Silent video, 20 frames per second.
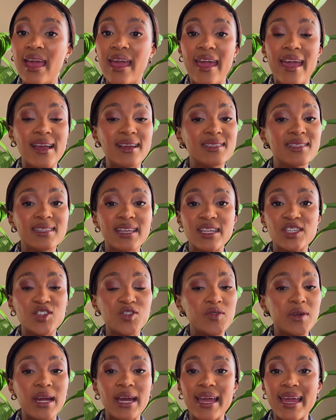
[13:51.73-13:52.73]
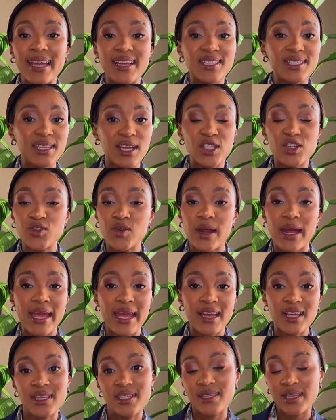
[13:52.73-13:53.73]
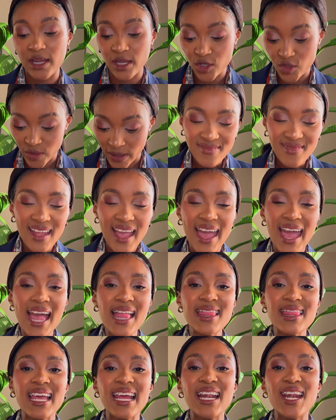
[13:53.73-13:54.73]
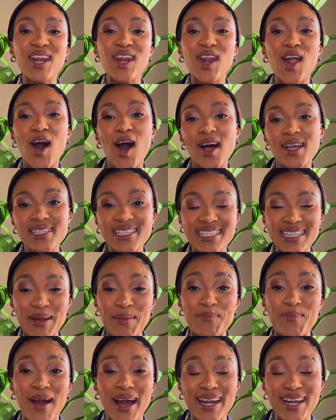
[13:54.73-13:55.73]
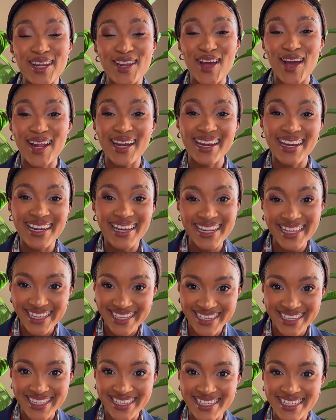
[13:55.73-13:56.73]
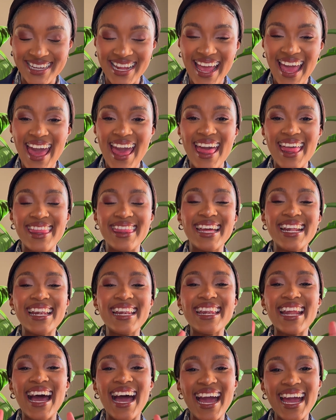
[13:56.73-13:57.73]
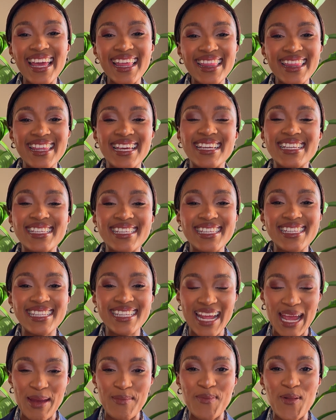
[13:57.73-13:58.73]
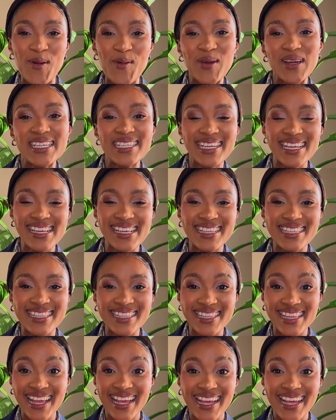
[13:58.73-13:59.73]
etc, etc, etc. And then last but not least, the 9th step, which is